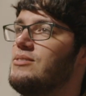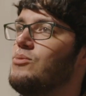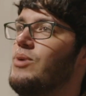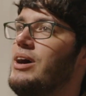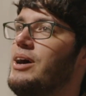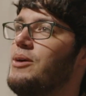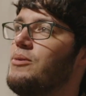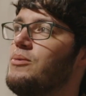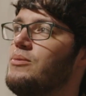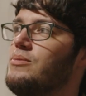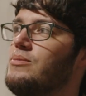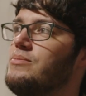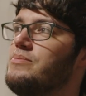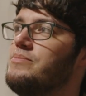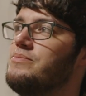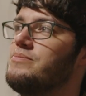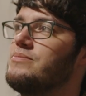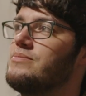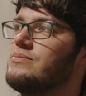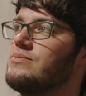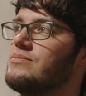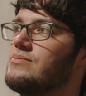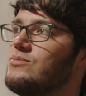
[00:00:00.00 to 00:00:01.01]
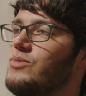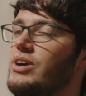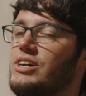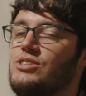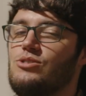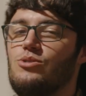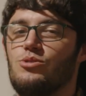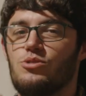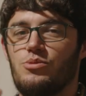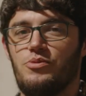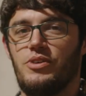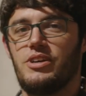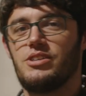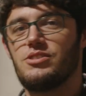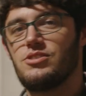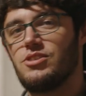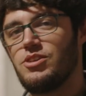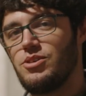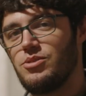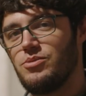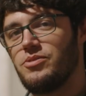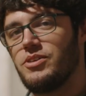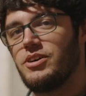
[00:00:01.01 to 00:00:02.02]
Wow. Where's Awesome Fest
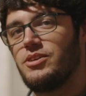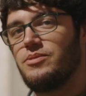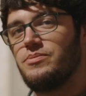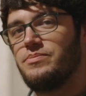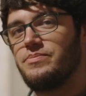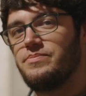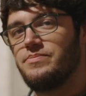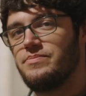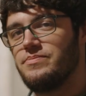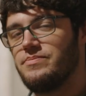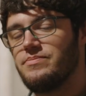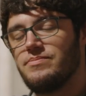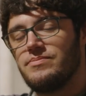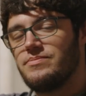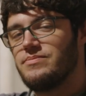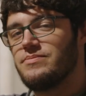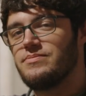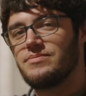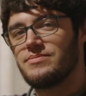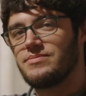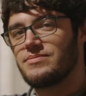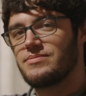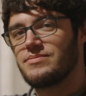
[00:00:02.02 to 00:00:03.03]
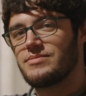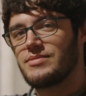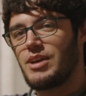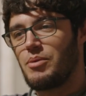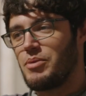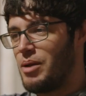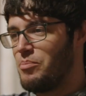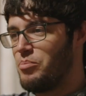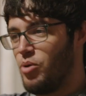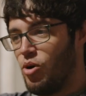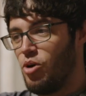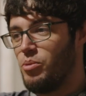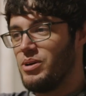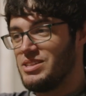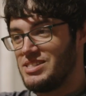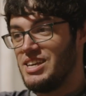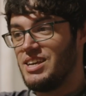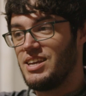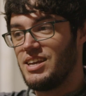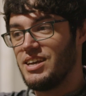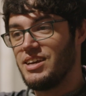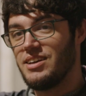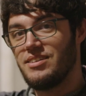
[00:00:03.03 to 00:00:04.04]
2, Phil? I mean, I bought my
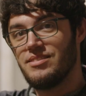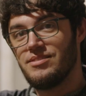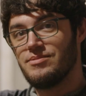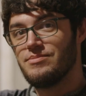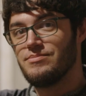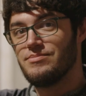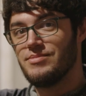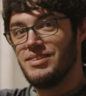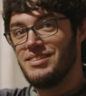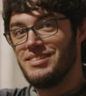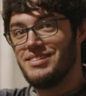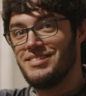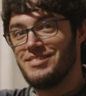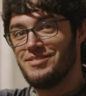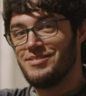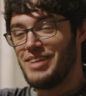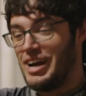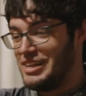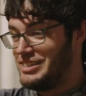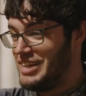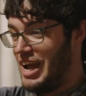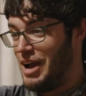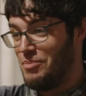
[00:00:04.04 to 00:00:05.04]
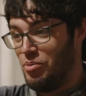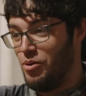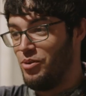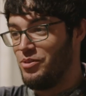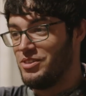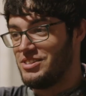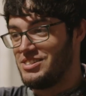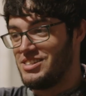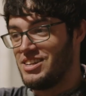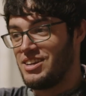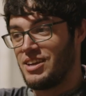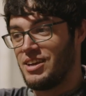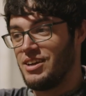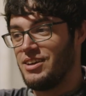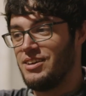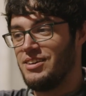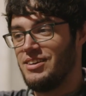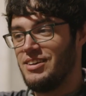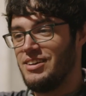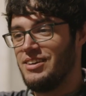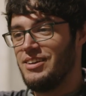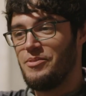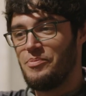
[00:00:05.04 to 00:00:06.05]
ticket. I bought the ticket
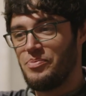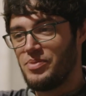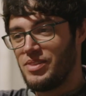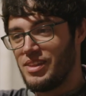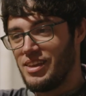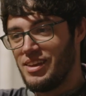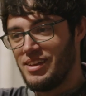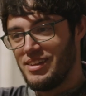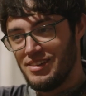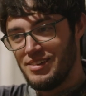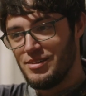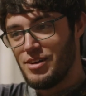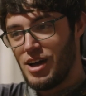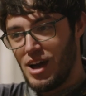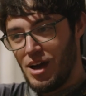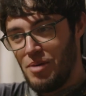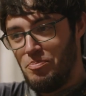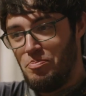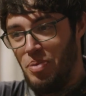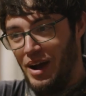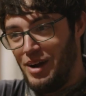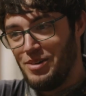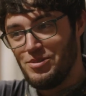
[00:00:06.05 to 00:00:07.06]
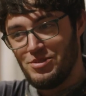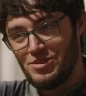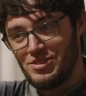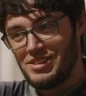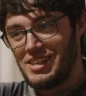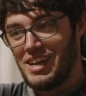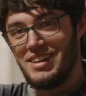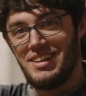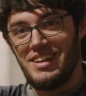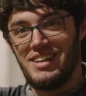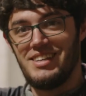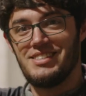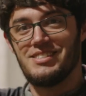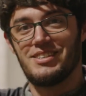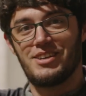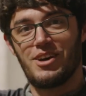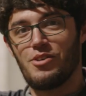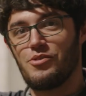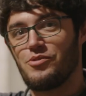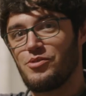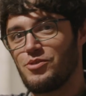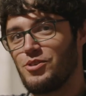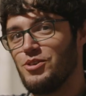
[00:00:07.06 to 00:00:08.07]
about 10 years
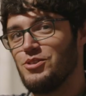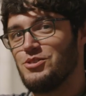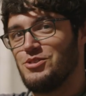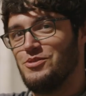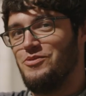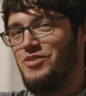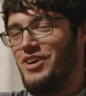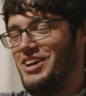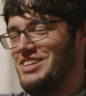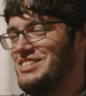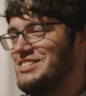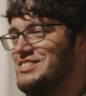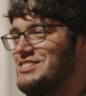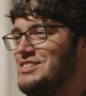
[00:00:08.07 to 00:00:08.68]
ago for Awesome Fest